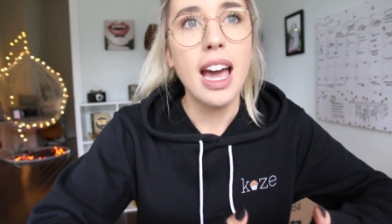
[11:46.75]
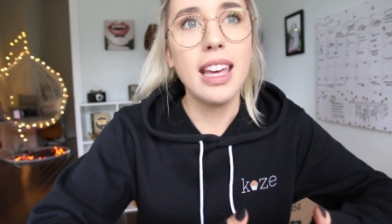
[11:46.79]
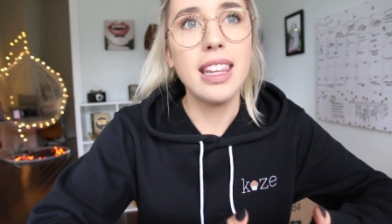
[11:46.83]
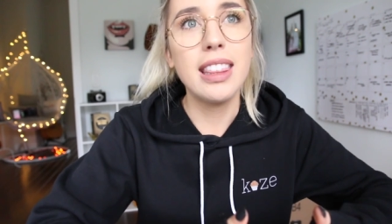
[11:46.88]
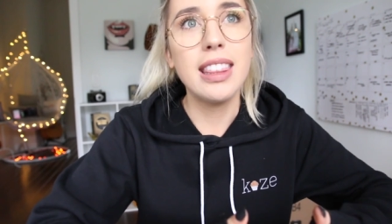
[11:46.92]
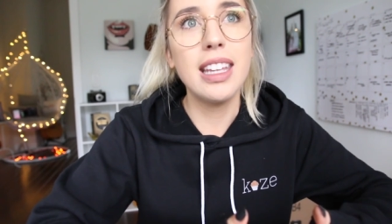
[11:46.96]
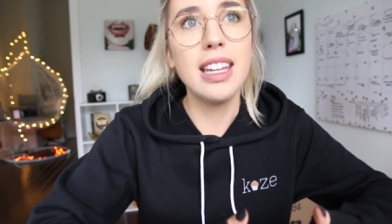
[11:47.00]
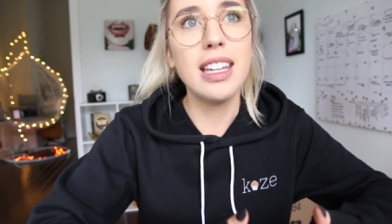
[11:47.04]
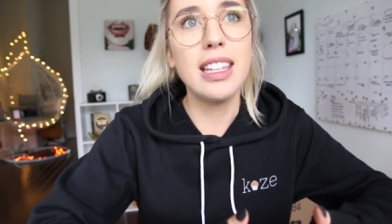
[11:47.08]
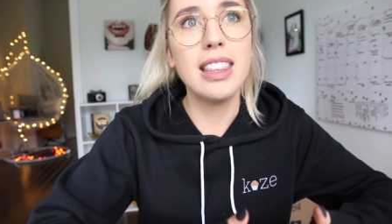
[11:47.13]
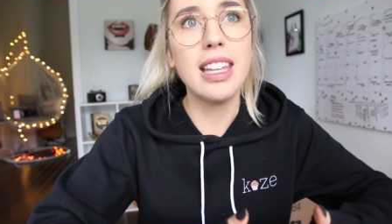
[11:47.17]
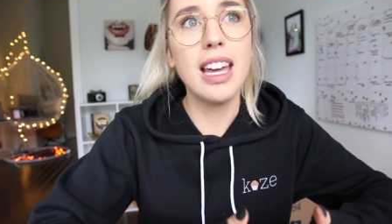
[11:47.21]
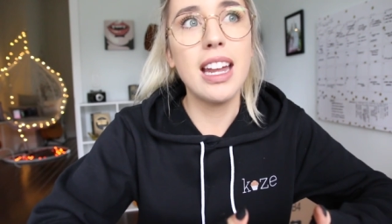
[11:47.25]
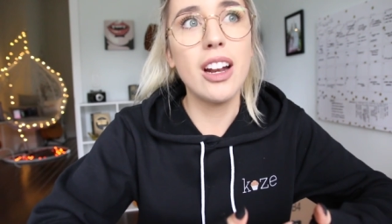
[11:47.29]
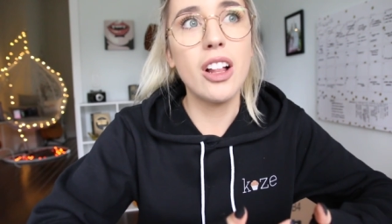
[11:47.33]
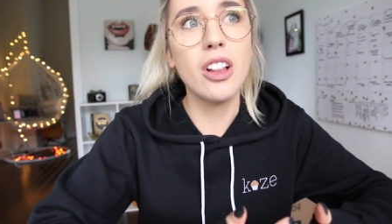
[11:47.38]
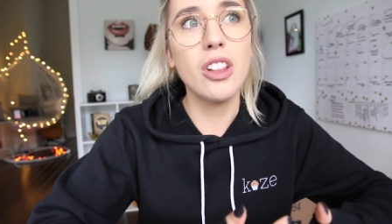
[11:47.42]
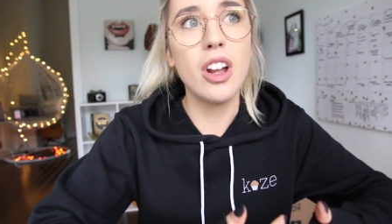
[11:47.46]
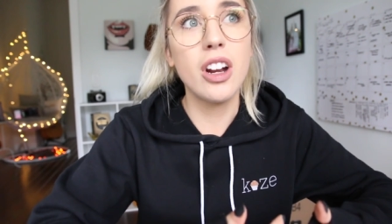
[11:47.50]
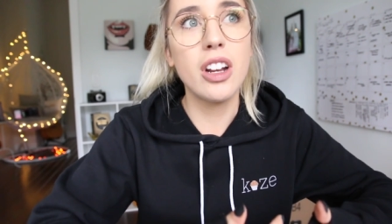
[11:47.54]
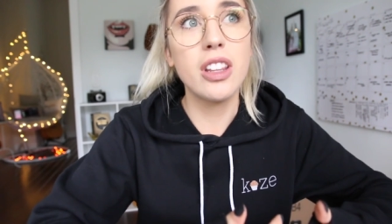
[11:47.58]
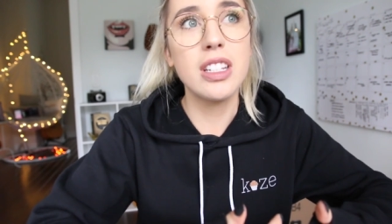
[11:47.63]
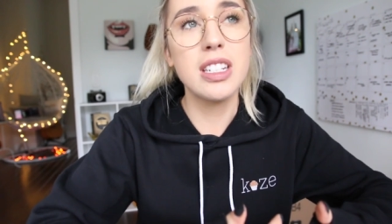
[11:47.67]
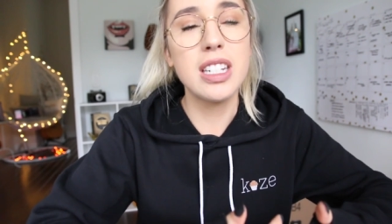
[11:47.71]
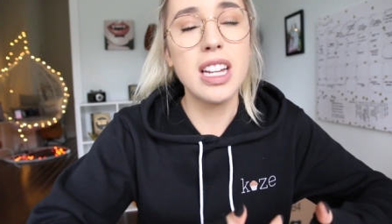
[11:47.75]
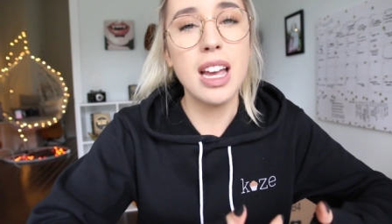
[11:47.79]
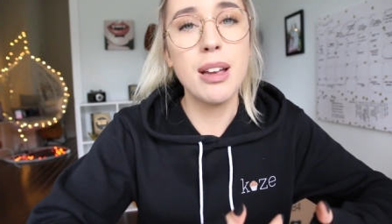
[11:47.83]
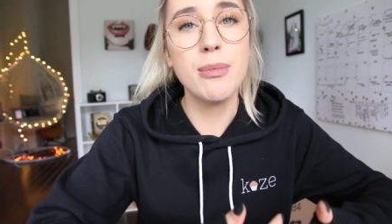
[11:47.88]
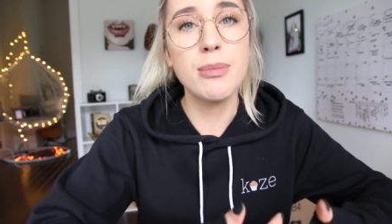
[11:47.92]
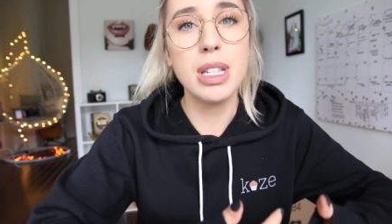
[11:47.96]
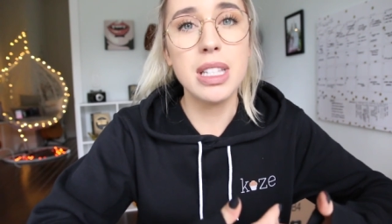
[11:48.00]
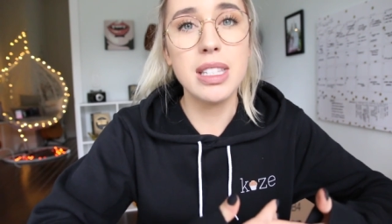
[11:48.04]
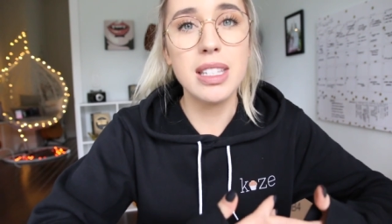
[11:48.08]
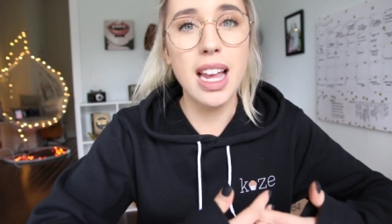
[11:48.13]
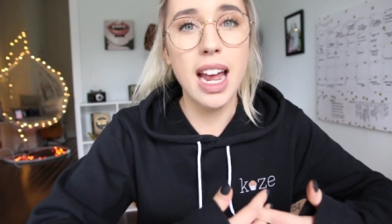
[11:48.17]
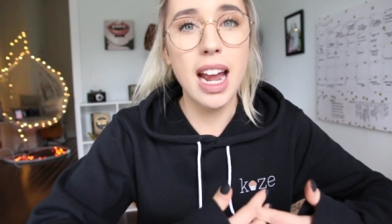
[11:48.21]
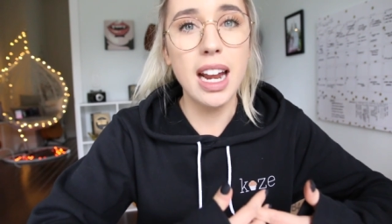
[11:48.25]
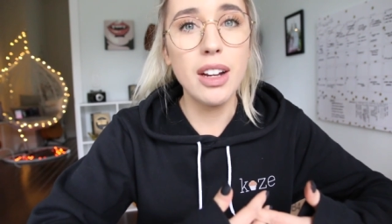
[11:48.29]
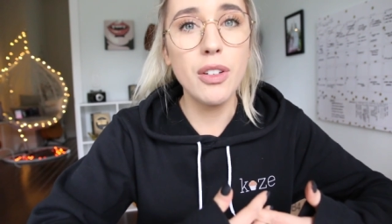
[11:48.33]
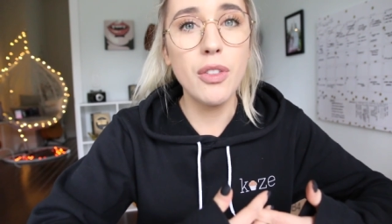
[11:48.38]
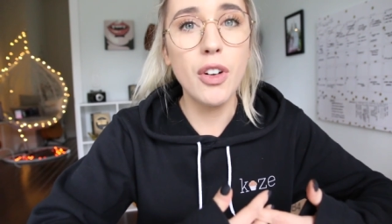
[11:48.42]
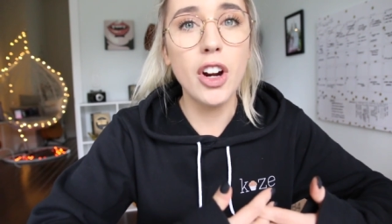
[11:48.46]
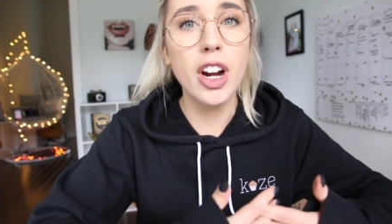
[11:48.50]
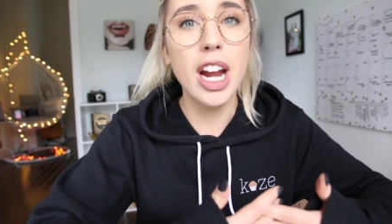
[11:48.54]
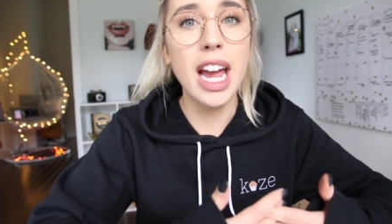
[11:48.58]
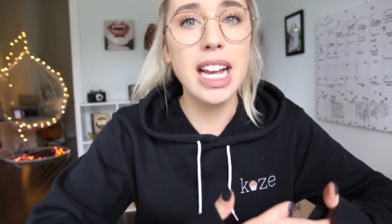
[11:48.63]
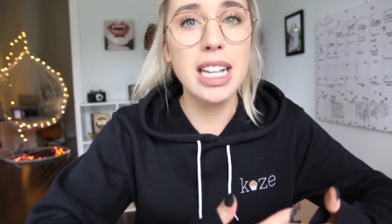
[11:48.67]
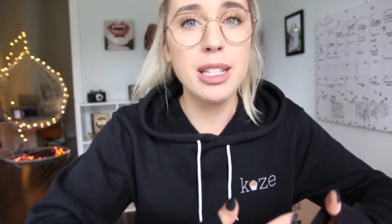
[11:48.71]
I think that a lot of the times it's kind
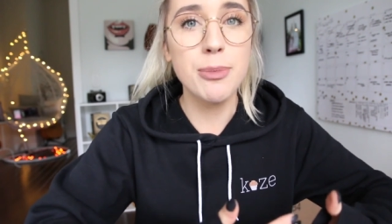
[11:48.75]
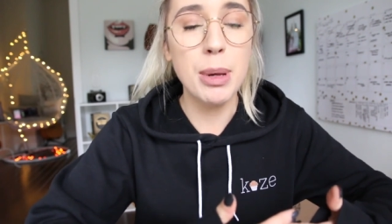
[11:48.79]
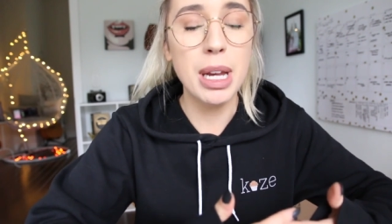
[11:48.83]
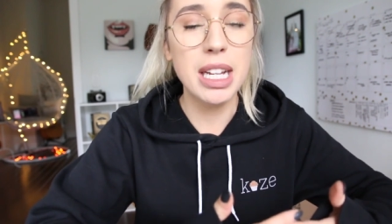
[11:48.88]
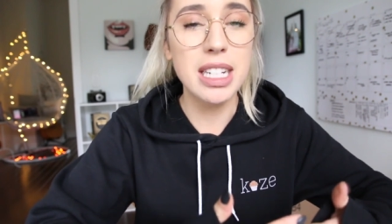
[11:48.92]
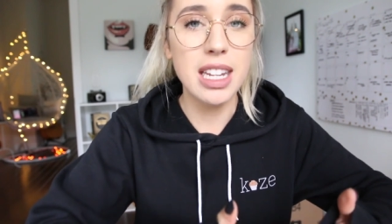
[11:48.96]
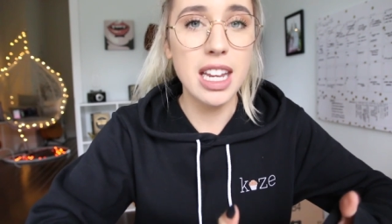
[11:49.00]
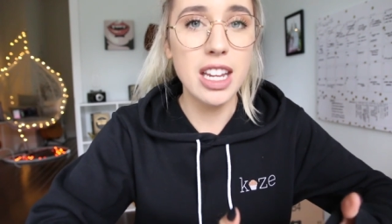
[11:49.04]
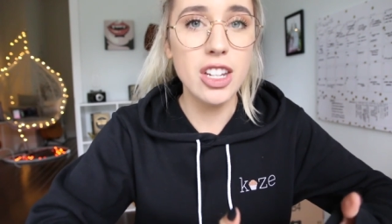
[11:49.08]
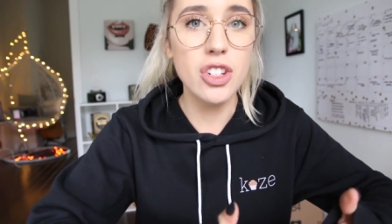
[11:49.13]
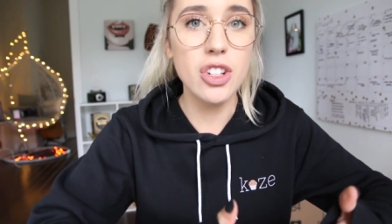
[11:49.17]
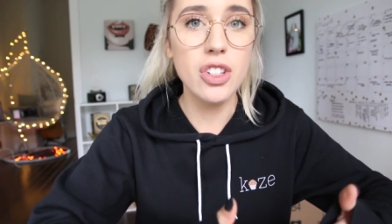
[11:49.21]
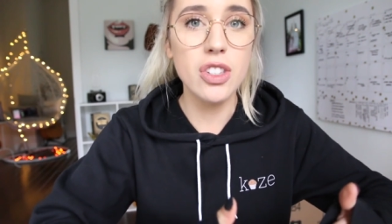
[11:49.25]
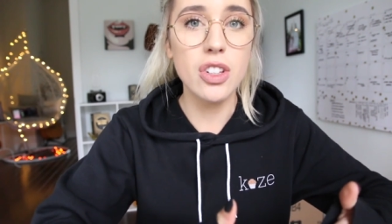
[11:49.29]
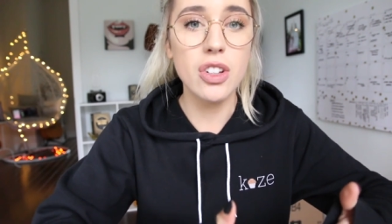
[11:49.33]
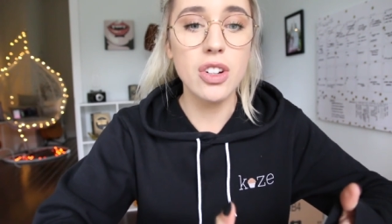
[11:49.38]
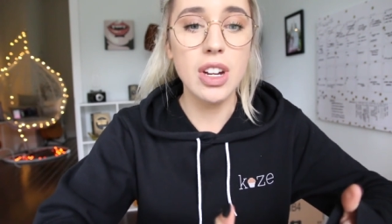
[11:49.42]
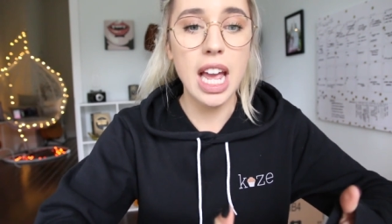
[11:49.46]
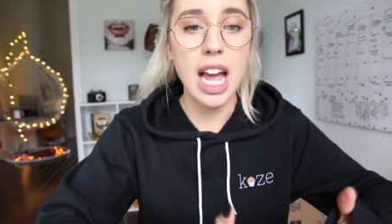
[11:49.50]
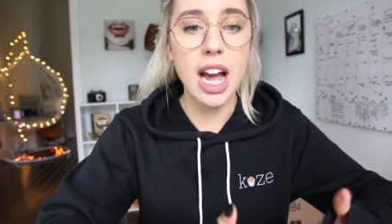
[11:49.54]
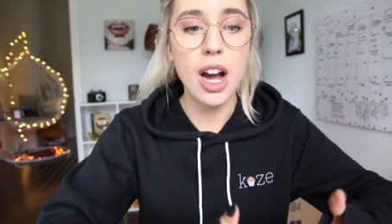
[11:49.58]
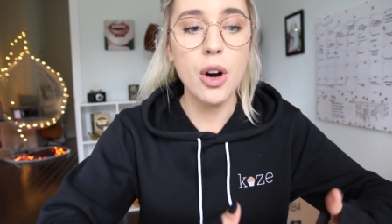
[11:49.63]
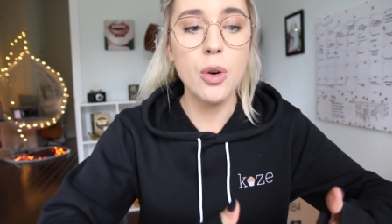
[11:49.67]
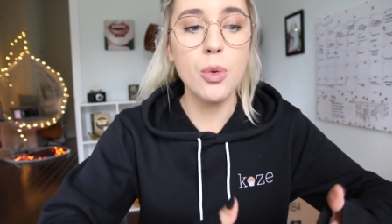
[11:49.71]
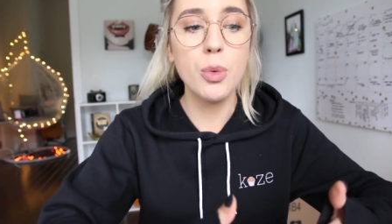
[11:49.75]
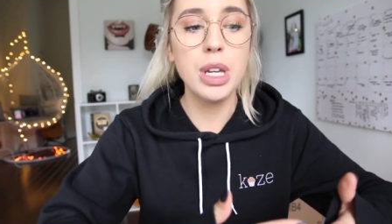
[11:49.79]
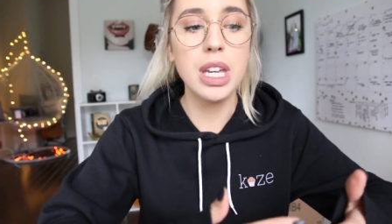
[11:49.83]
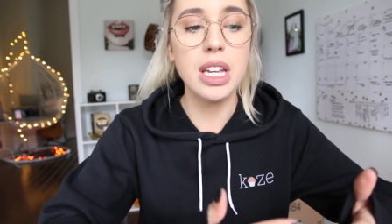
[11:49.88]
of our expectations on how